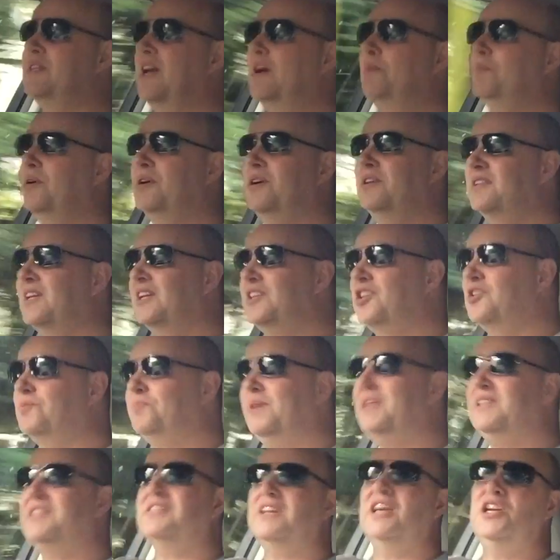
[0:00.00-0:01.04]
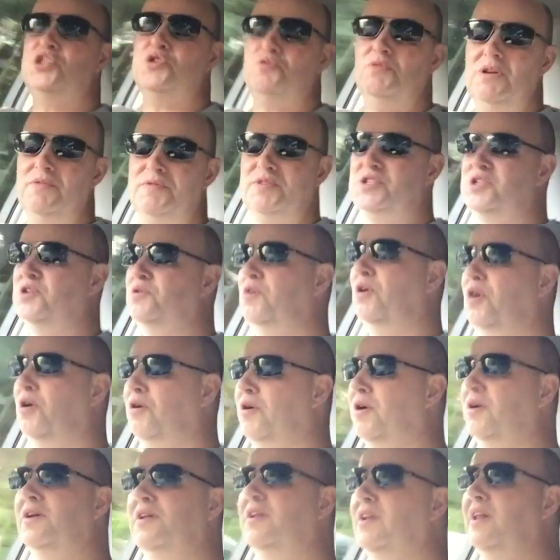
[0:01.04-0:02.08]
down because they'd just been stationary for too
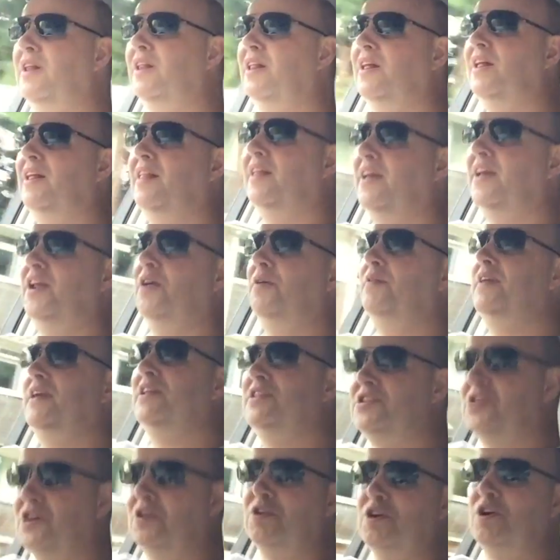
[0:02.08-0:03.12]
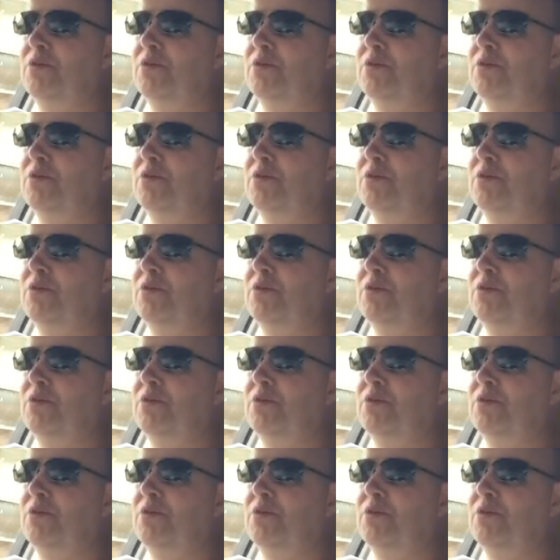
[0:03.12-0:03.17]
long. you know, the internal